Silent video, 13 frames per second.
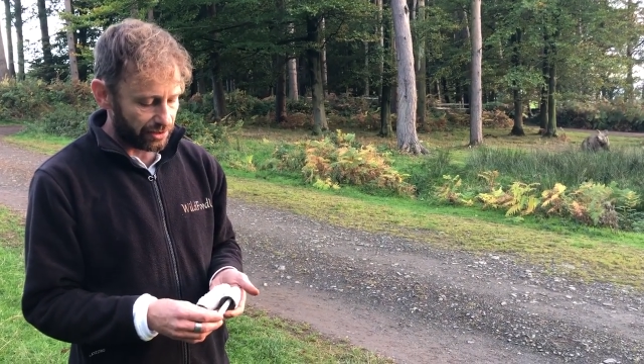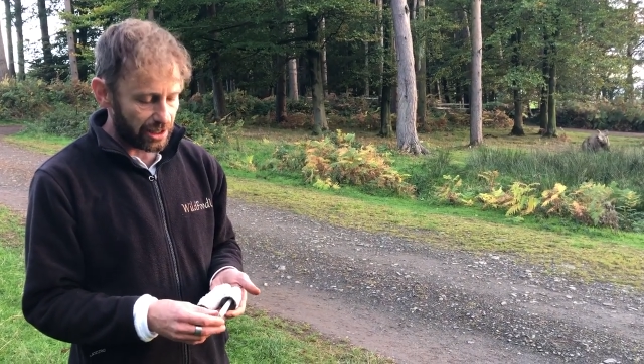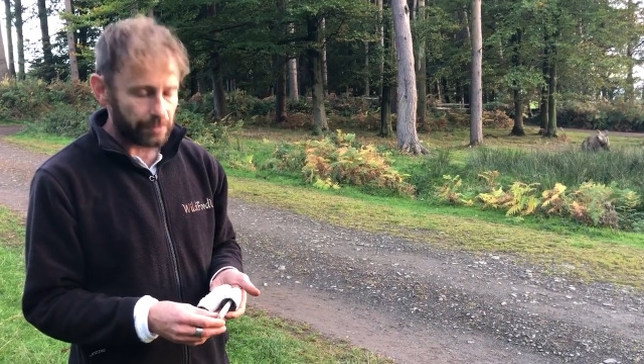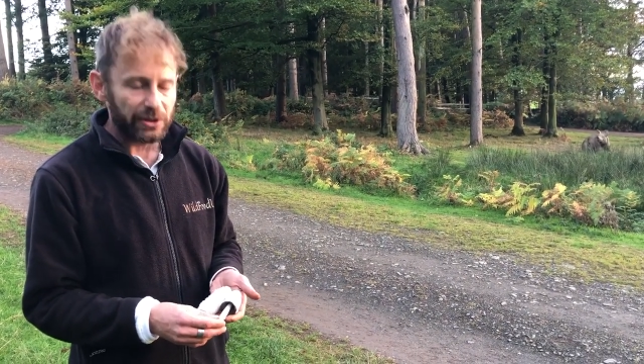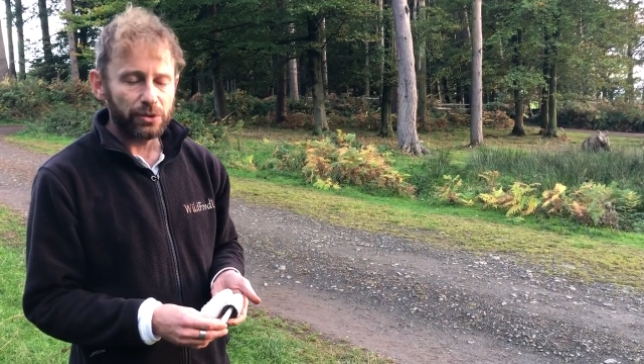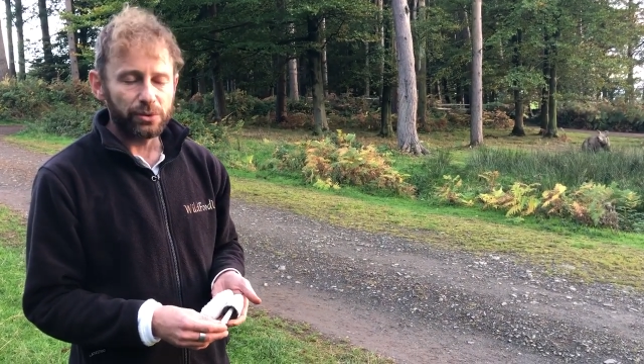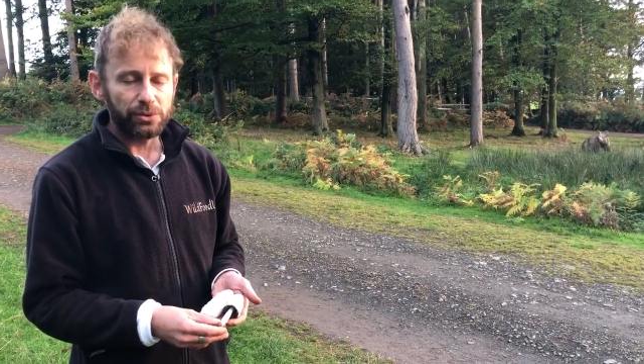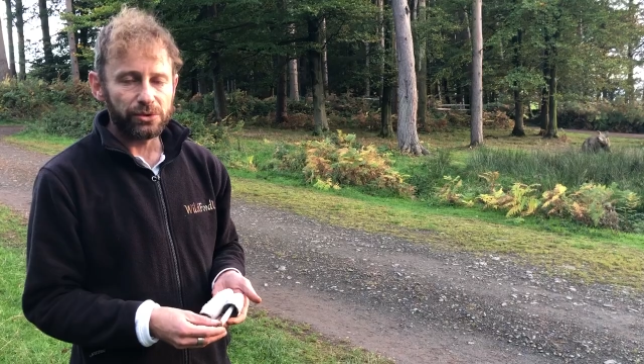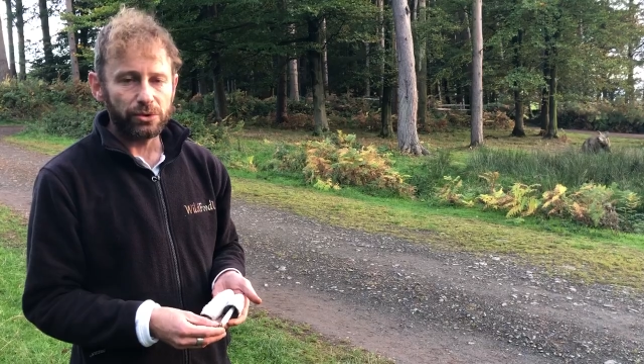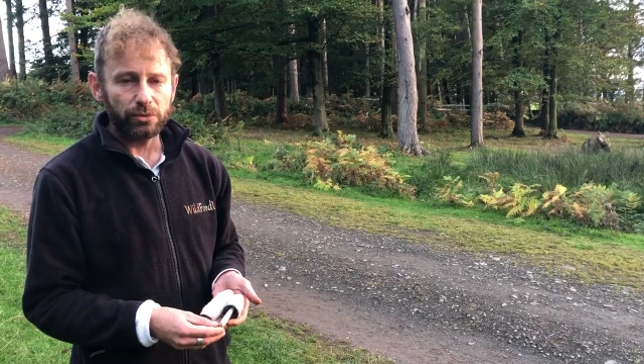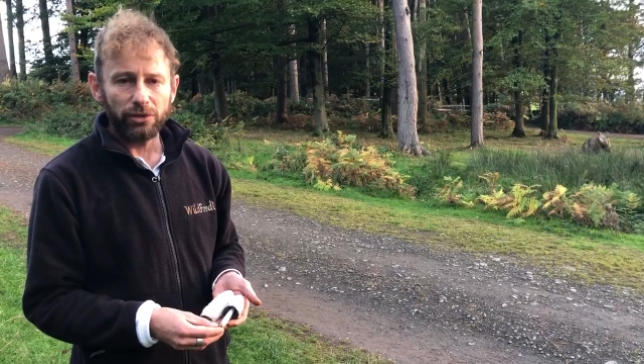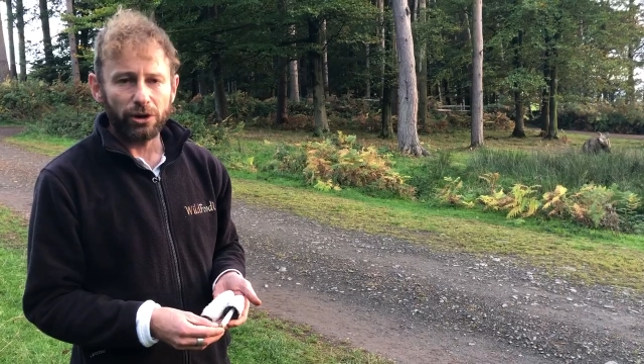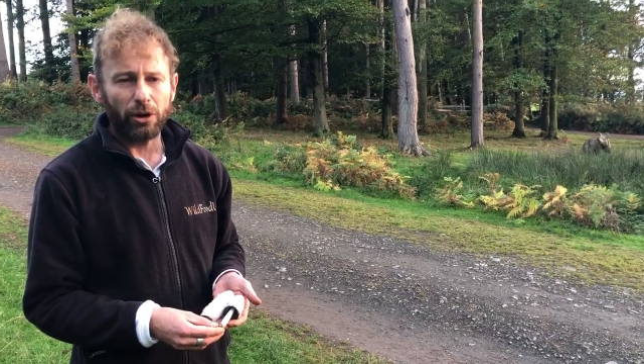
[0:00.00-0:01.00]
chemical is
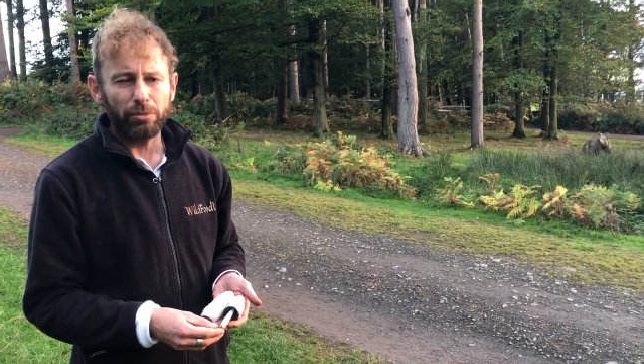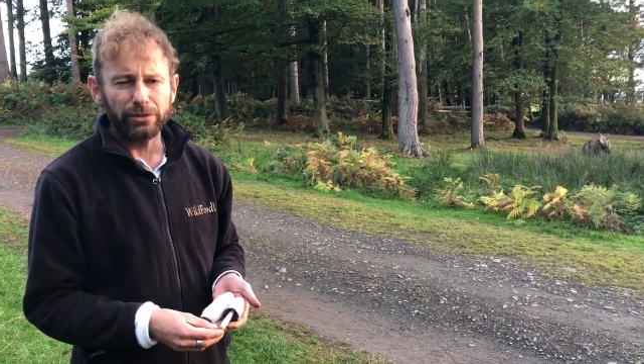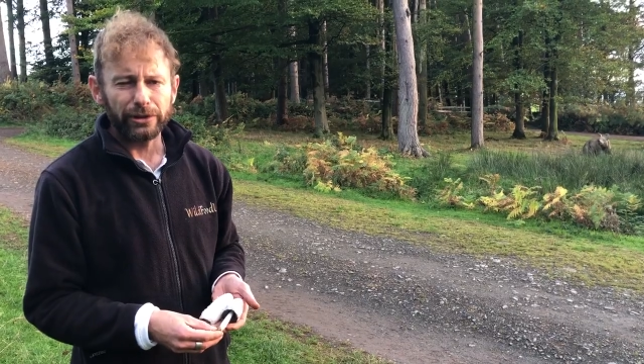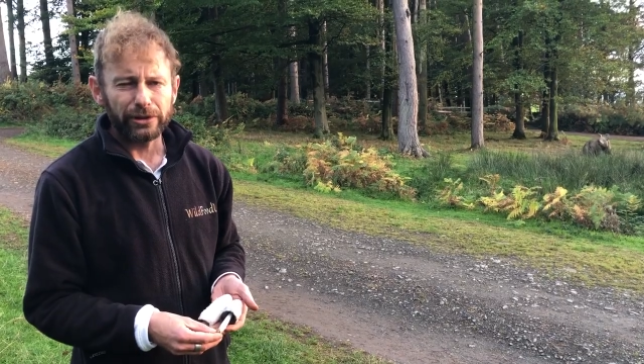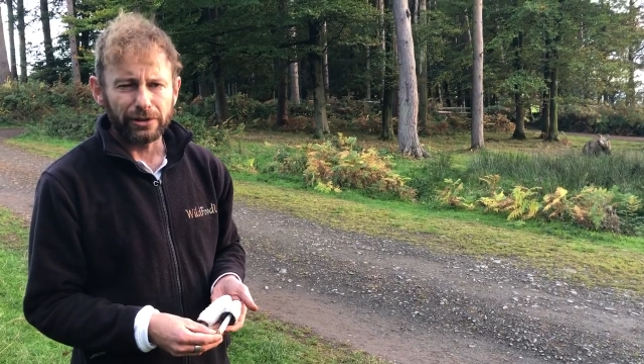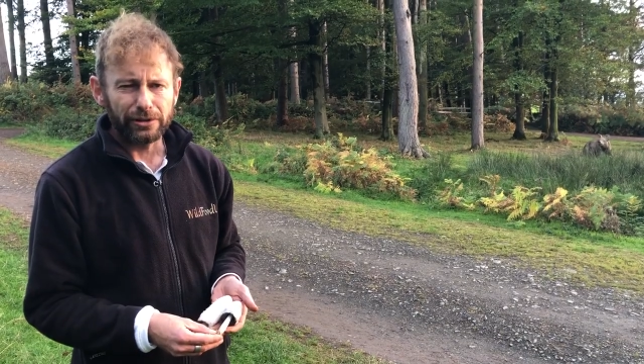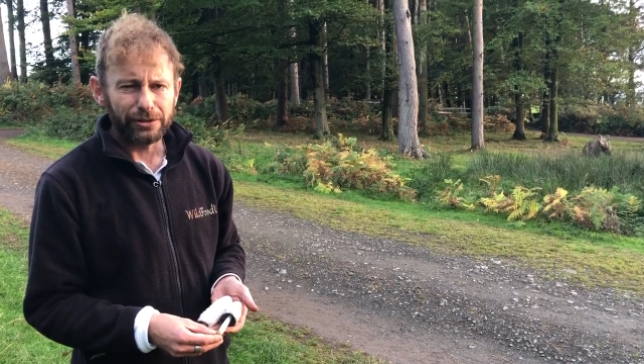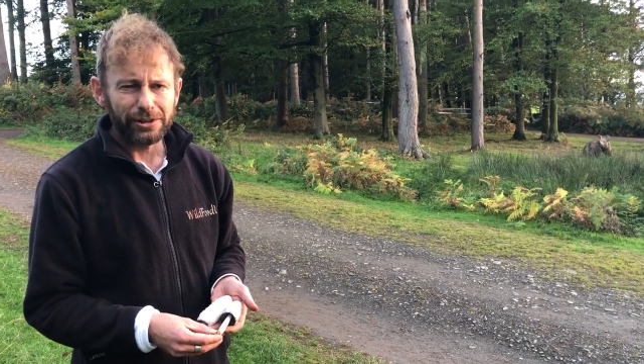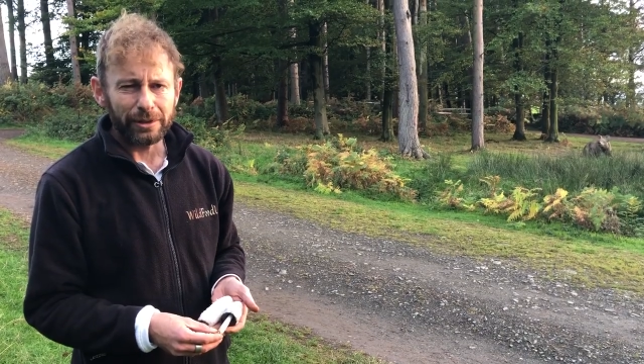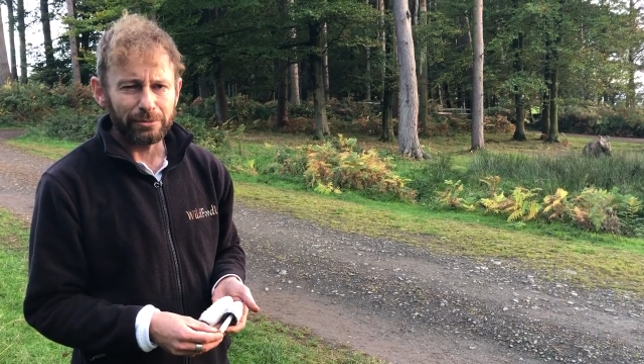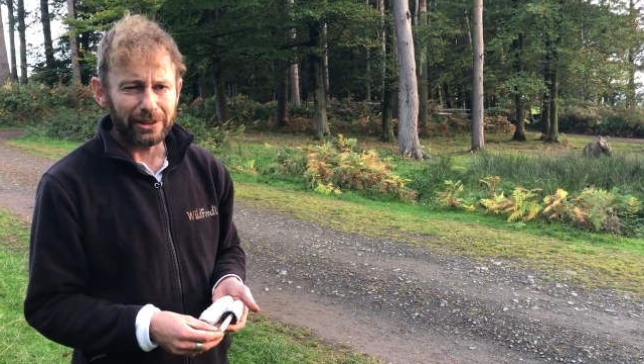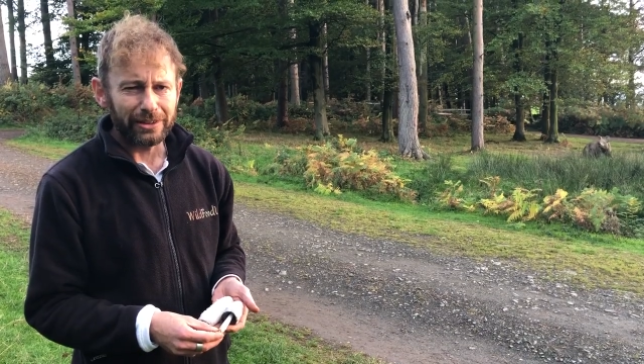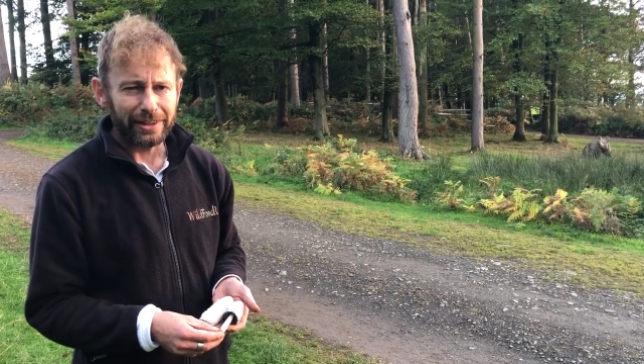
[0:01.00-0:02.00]
called coprinol or
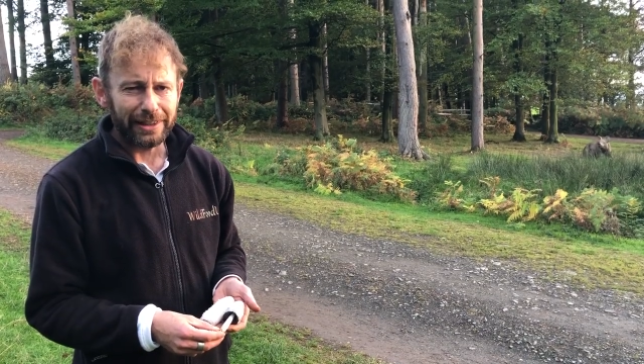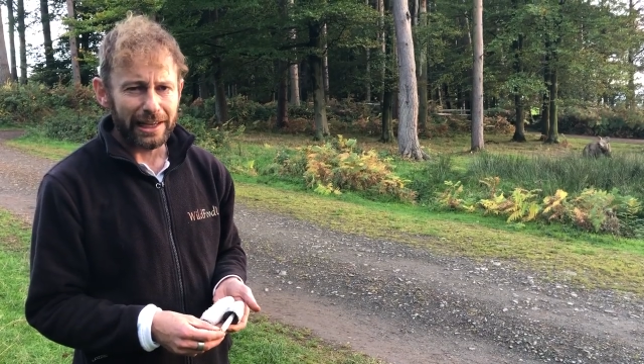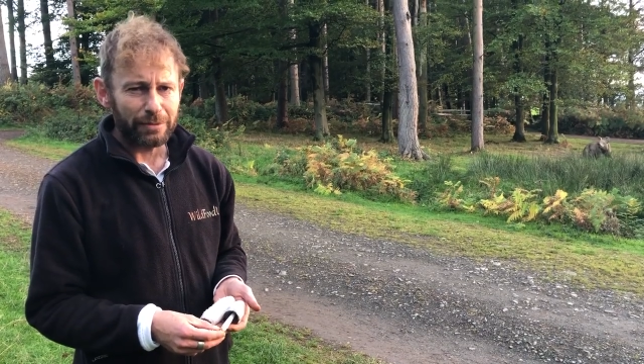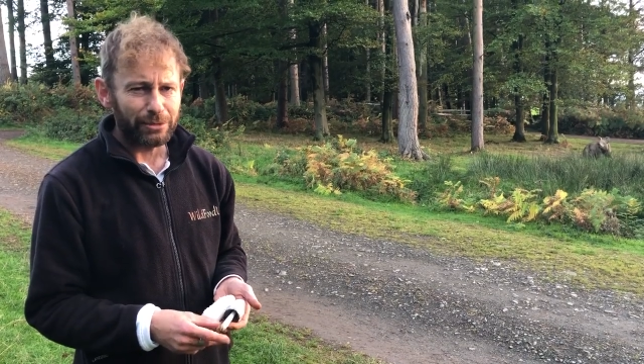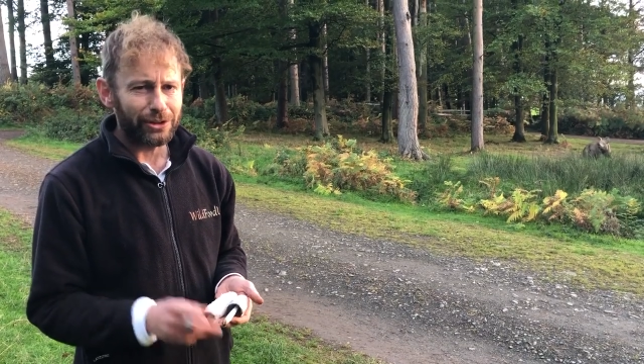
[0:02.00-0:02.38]
something like that,